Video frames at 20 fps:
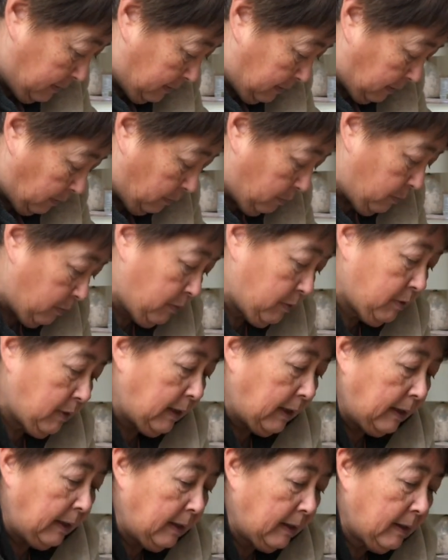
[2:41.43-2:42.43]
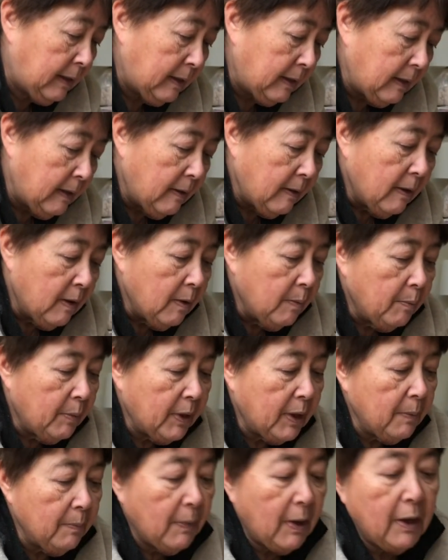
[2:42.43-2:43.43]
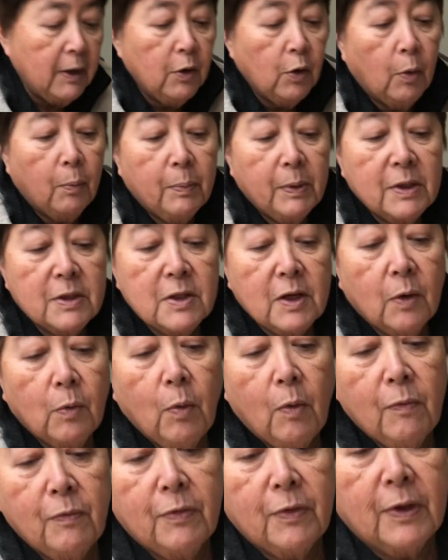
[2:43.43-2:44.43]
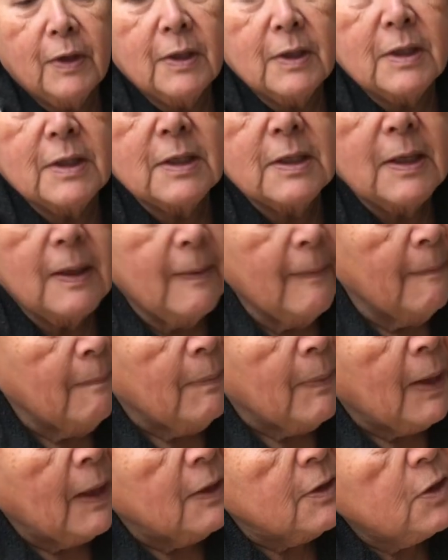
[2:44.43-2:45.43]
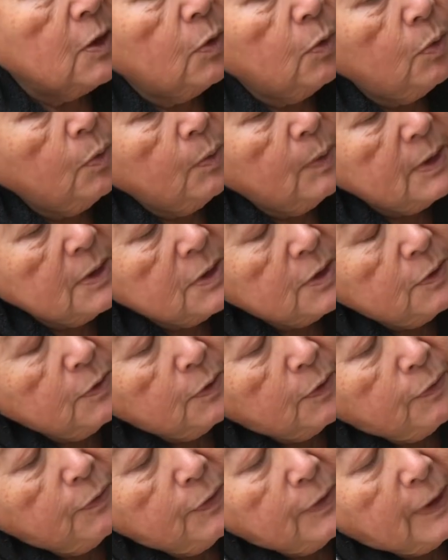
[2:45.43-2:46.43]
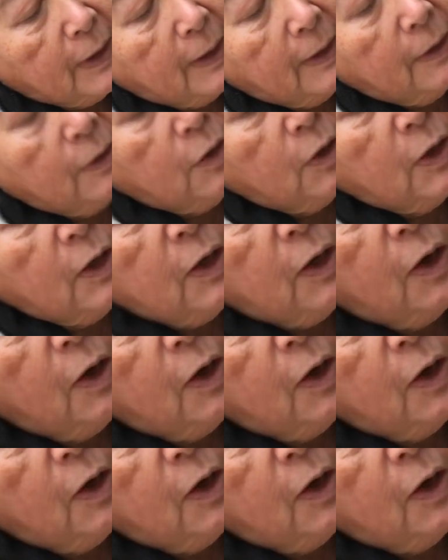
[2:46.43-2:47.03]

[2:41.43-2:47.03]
don't think. But it may not be so obvious. So always look for that, and I